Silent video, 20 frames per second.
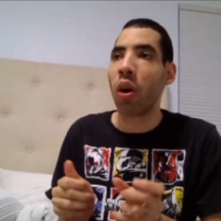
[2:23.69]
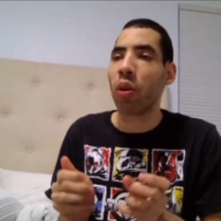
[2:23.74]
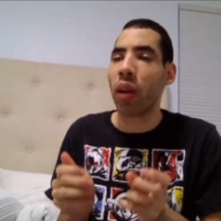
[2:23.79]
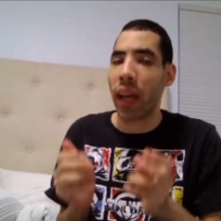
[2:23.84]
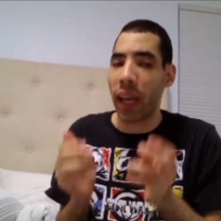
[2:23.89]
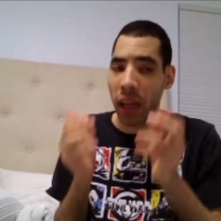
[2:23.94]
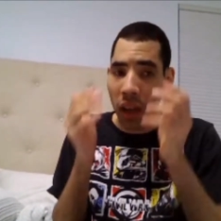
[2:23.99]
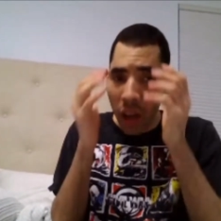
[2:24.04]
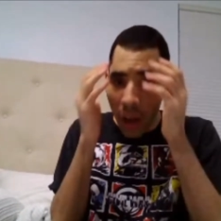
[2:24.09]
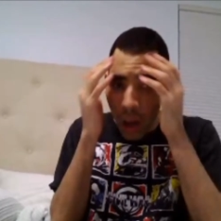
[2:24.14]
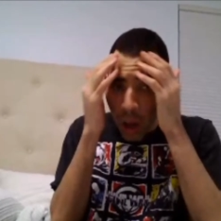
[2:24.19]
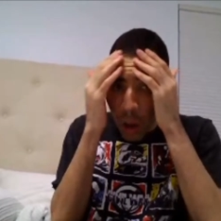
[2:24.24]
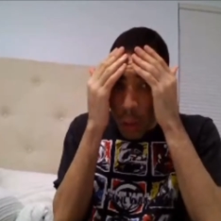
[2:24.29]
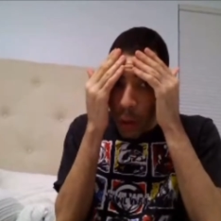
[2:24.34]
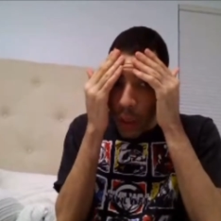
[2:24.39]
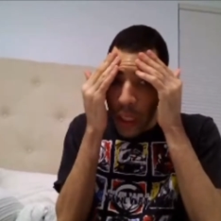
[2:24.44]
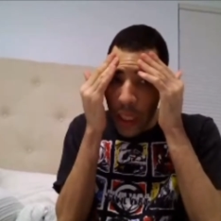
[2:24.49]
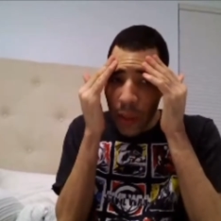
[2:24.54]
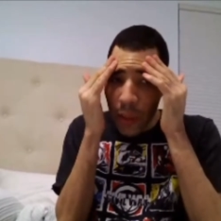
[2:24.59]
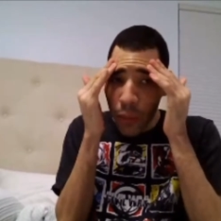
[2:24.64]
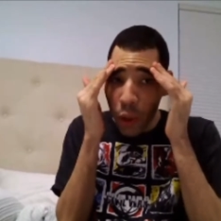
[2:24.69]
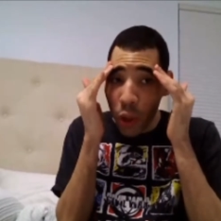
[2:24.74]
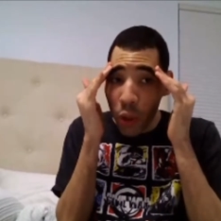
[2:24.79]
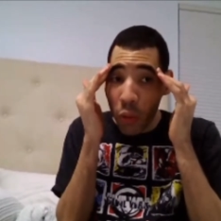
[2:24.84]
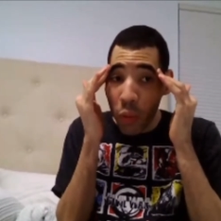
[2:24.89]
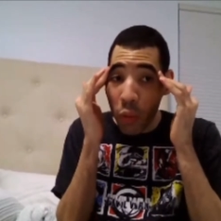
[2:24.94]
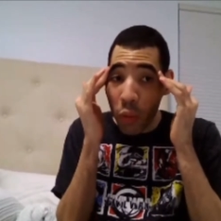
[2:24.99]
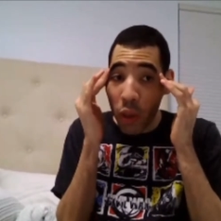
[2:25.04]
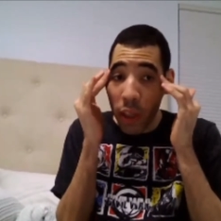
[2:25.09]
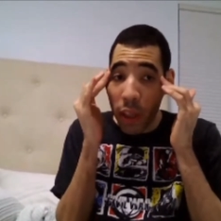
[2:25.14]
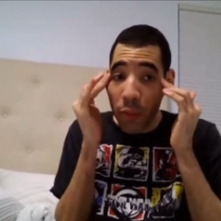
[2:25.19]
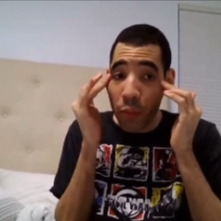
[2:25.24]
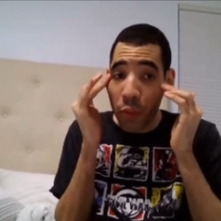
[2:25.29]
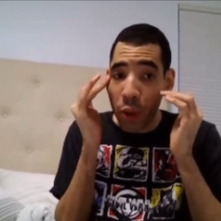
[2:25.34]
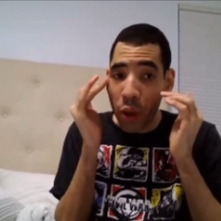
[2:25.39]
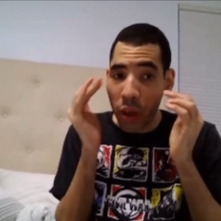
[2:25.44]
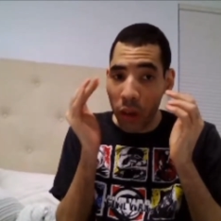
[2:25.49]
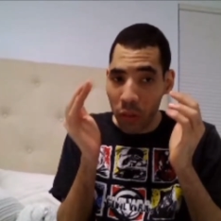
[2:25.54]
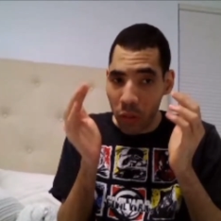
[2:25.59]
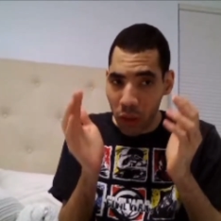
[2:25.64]
Okay, when this
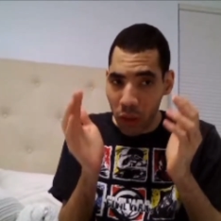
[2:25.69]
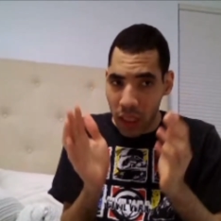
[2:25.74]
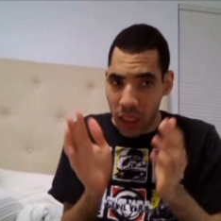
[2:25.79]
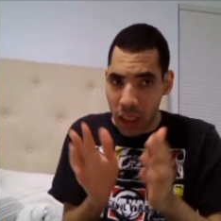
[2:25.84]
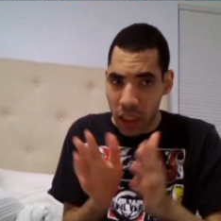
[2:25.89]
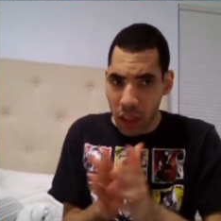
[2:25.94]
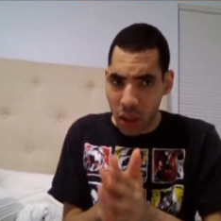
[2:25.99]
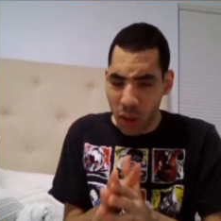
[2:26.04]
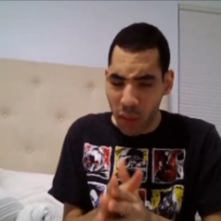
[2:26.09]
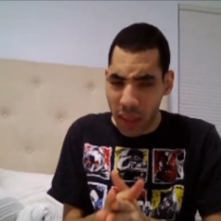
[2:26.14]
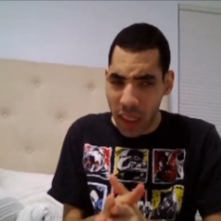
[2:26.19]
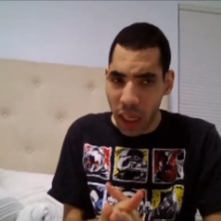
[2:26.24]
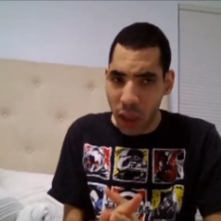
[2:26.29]
was